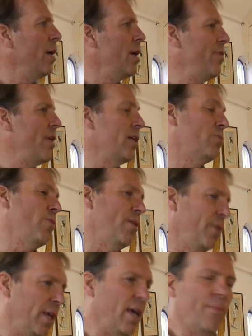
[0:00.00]
and that's why
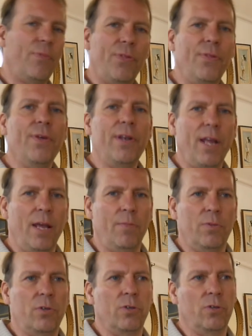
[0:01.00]
we kept the
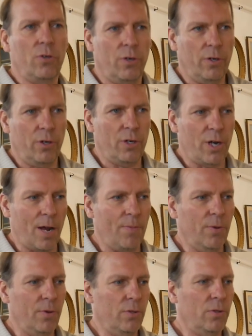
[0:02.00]
name. So Turner
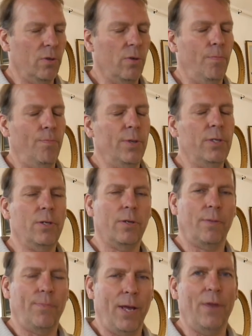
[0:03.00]
Chapel. So Bishop
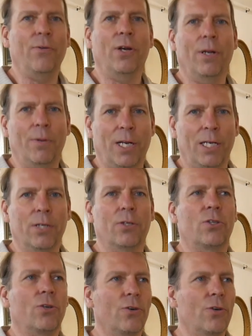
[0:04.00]
Henry
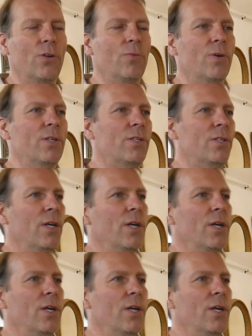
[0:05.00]
McNeil Turner was